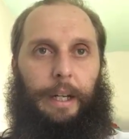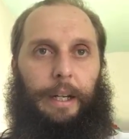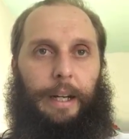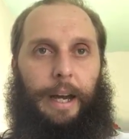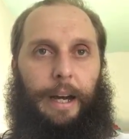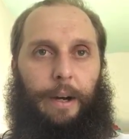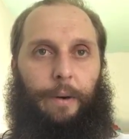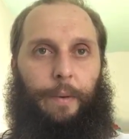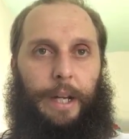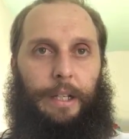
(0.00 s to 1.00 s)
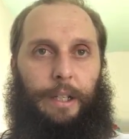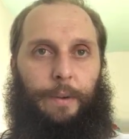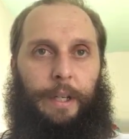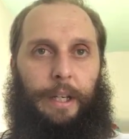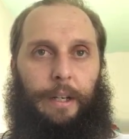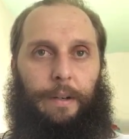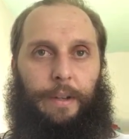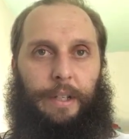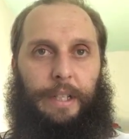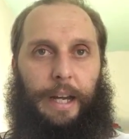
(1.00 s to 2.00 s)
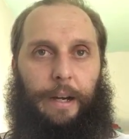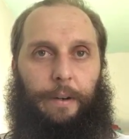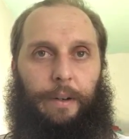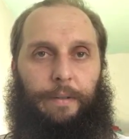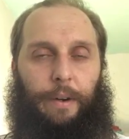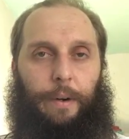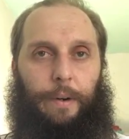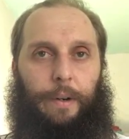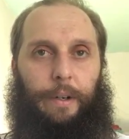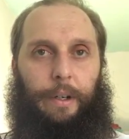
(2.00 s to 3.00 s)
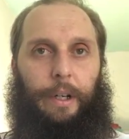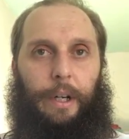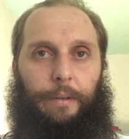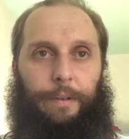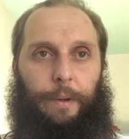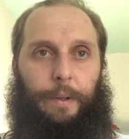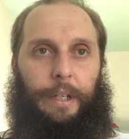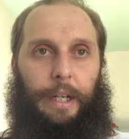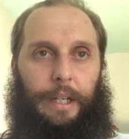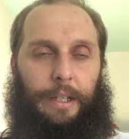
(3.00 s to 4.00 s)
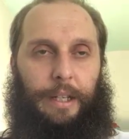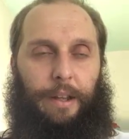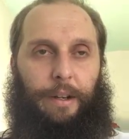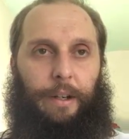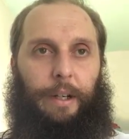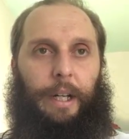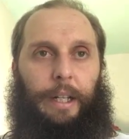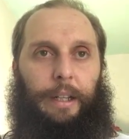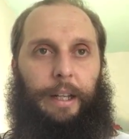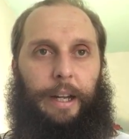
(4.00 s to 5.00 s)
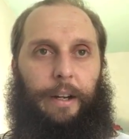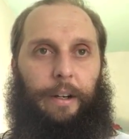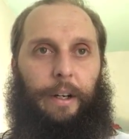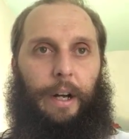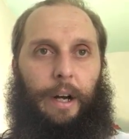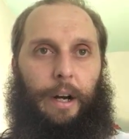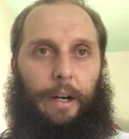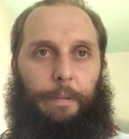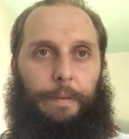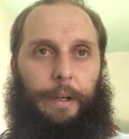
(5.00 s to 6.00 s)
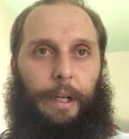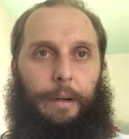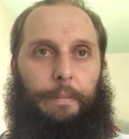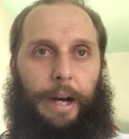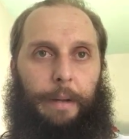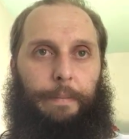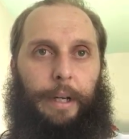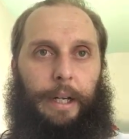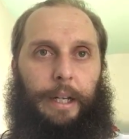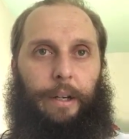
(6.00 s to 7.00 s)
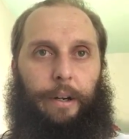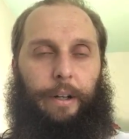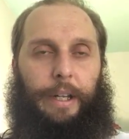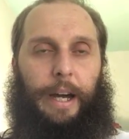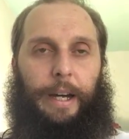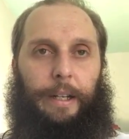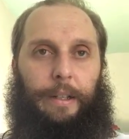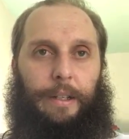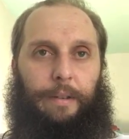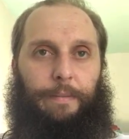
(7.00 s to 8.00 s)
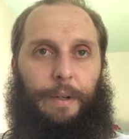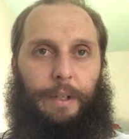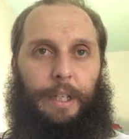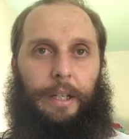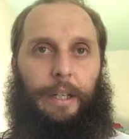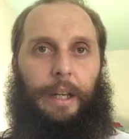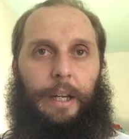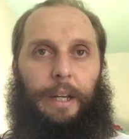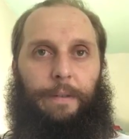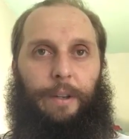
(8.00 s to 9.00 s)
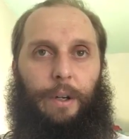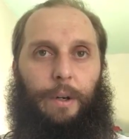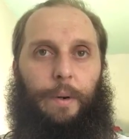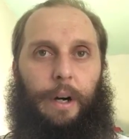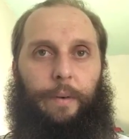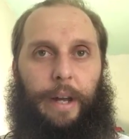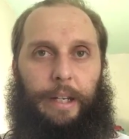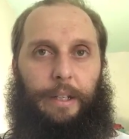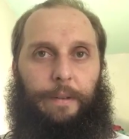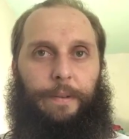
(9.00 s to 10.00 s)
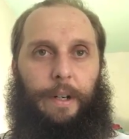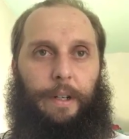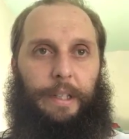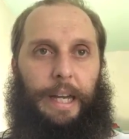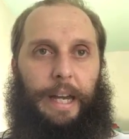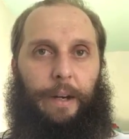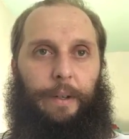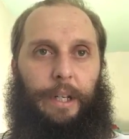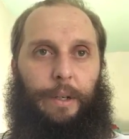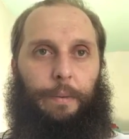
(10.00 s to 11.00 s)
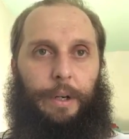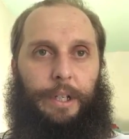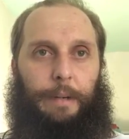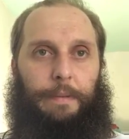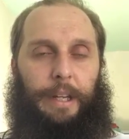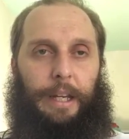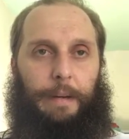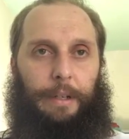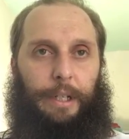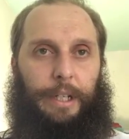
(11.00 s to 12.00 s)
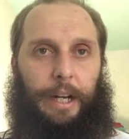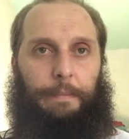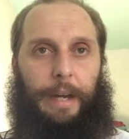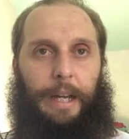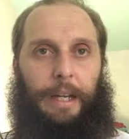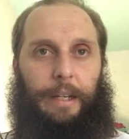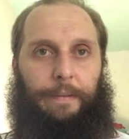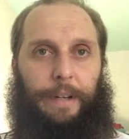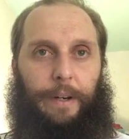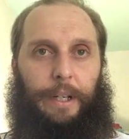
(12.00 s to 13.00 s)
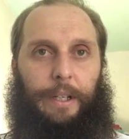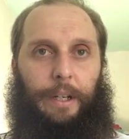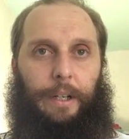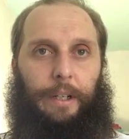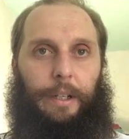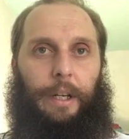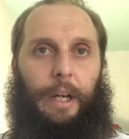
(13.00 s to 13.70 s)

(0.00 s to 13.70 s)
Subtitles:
Now when you hear the sound of the horn, flute, zither, lyre, harp, pipe, and all kinds of music, if you are ready to fall down and worship the image I made, very good.